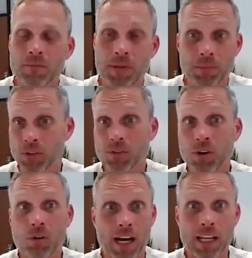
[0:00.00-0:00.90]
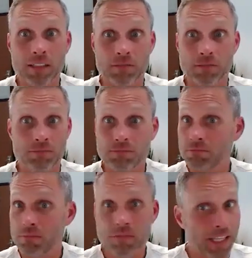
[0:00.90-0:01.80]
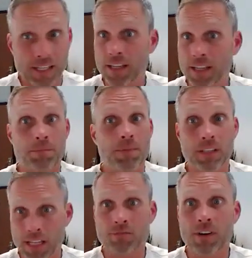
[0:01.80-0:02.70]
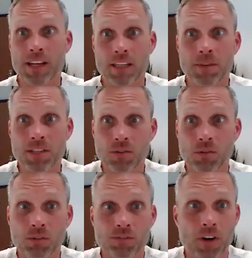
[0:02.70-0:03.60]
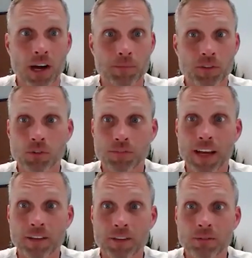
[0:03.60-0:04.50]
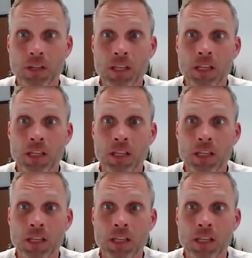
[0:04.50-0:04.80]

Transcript: People don't know how to clean it up and get it ready to be sold for optimal value.